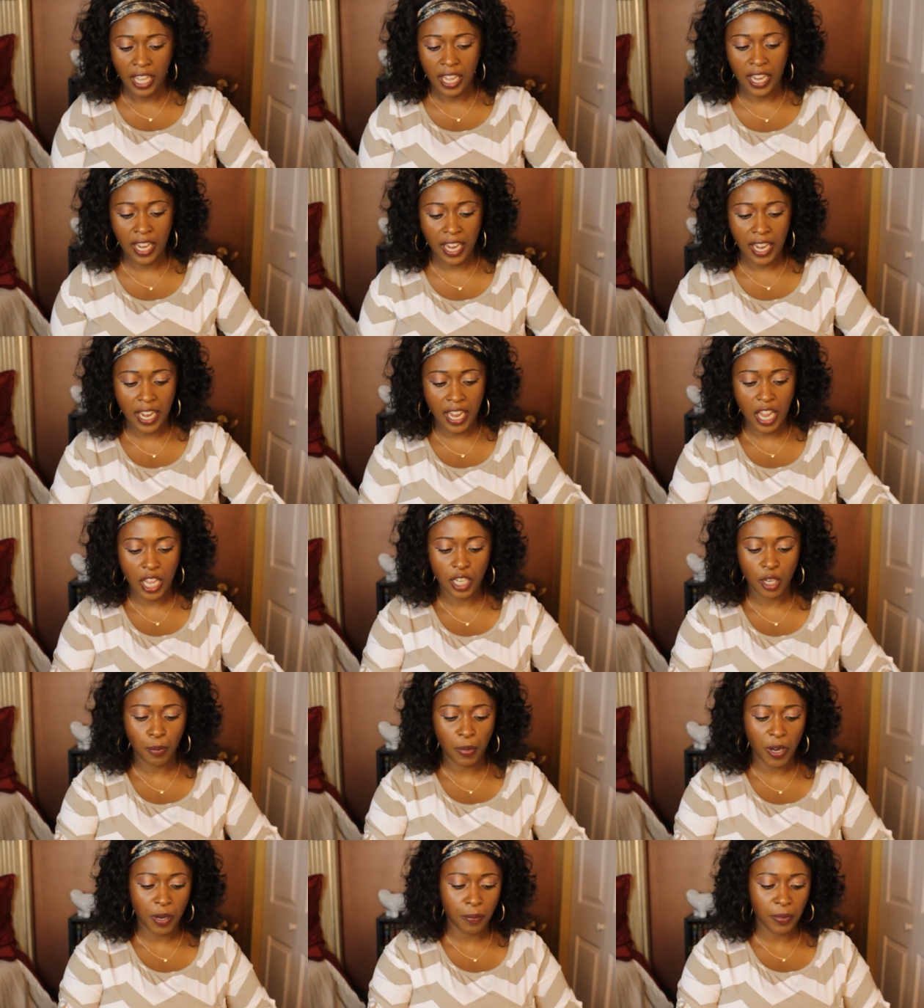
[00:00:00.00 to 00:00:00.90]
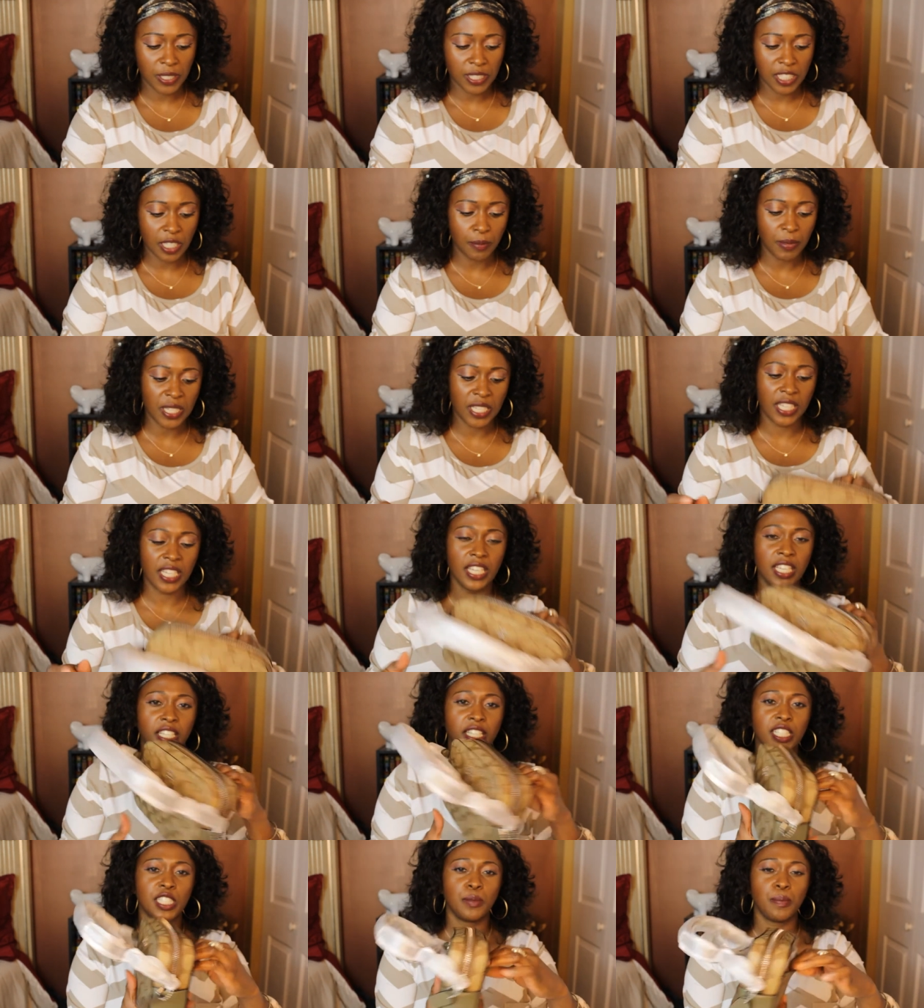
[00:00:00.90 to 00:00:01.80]
And the purpose of me
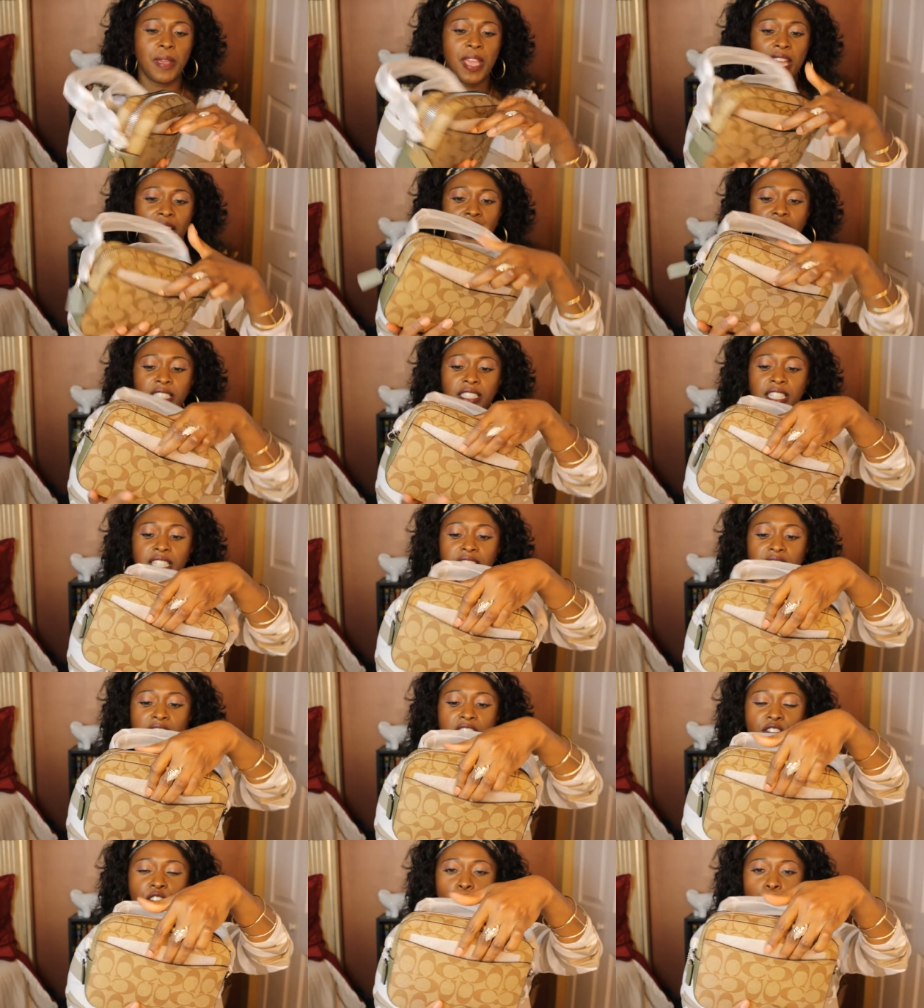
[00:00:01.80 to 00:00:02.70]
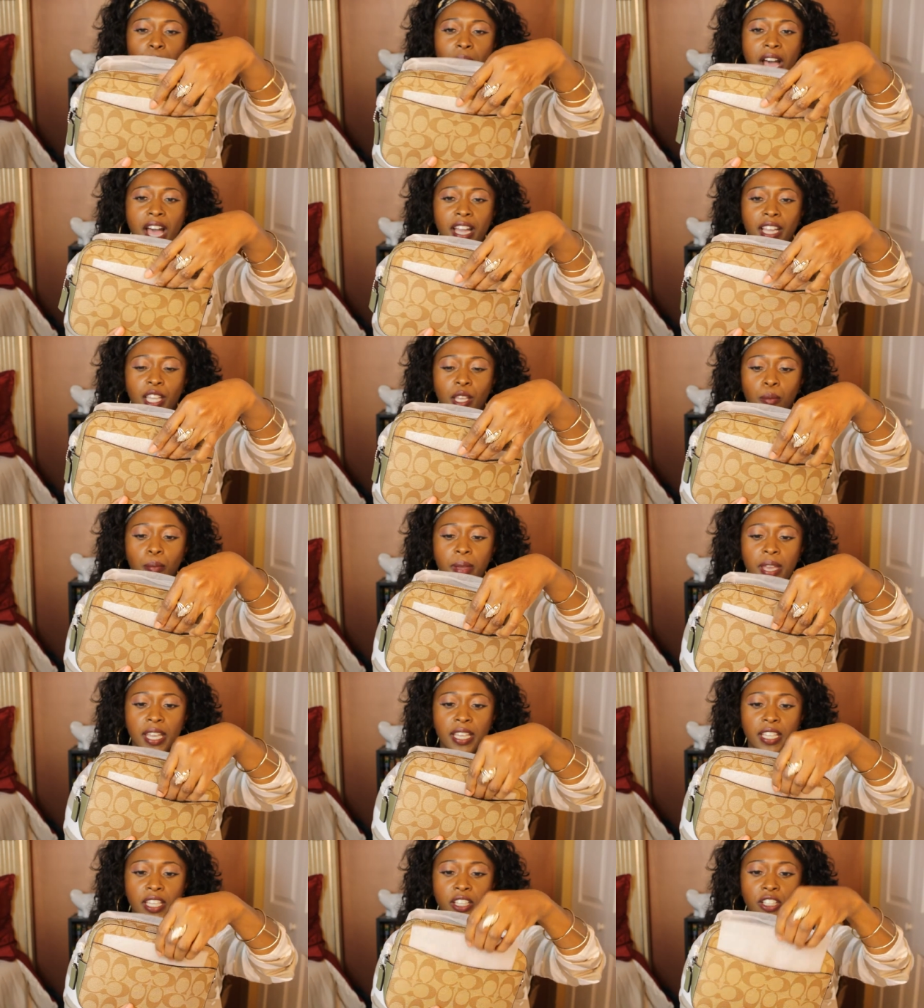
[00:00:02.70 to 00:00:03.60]
getting this bag, and it does have a pocket
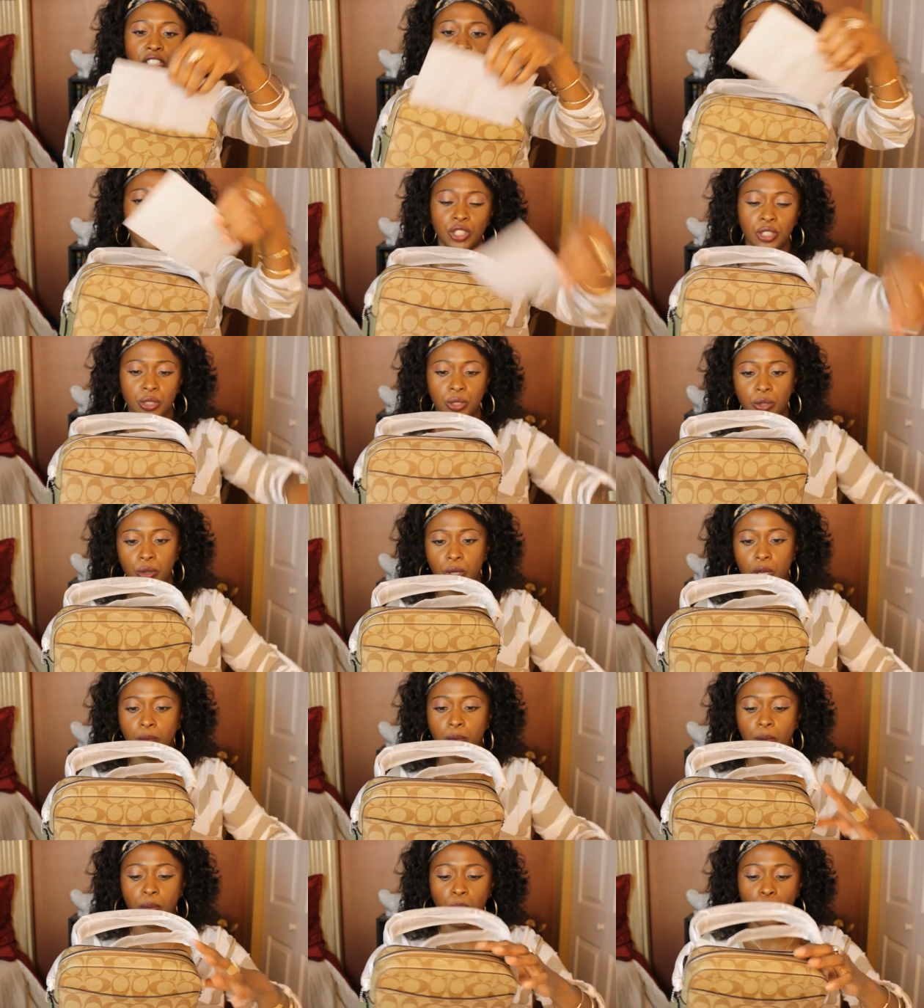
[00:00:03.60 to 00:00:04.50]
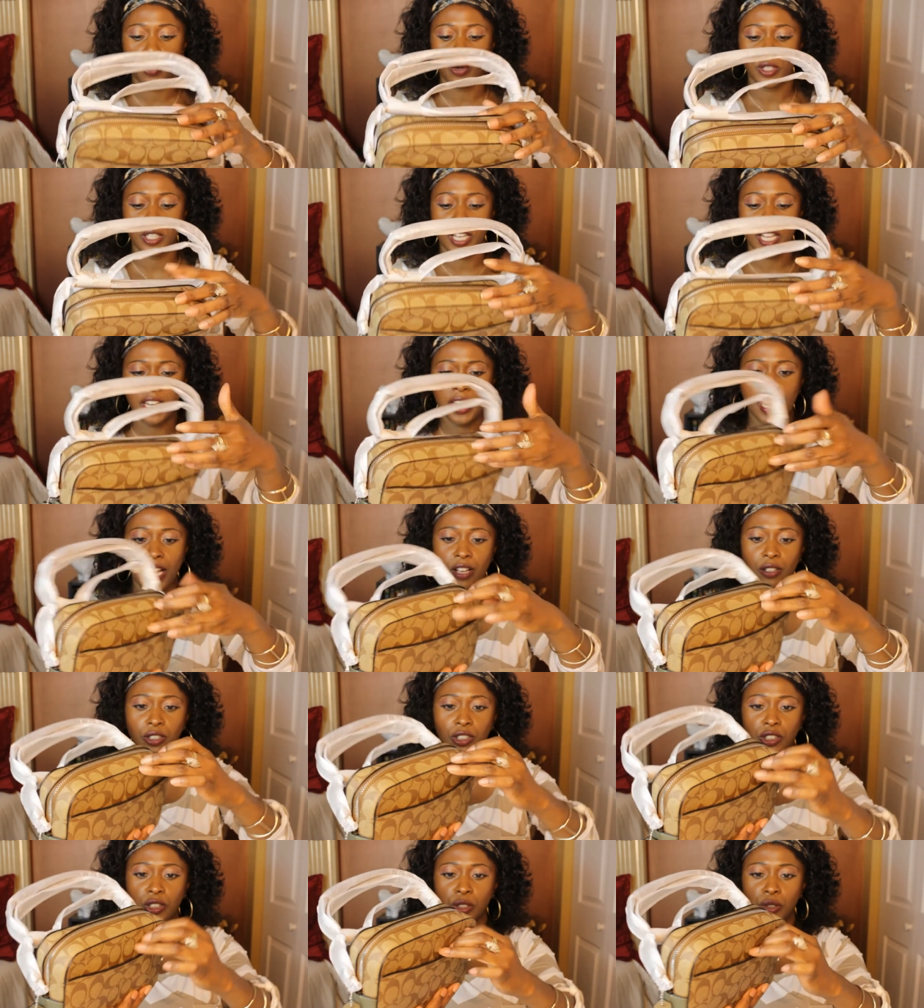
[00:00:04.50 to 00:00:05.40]
back here too. I'm going to pull that
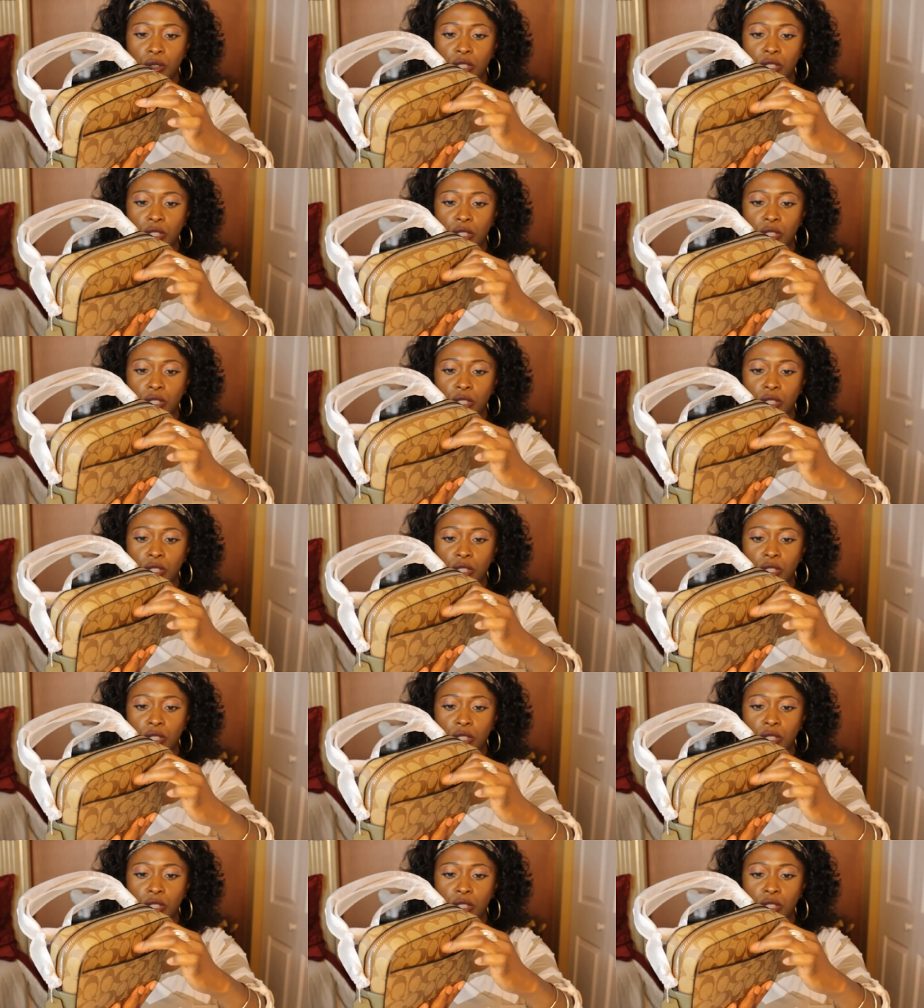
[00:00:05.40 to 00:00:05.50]
out so you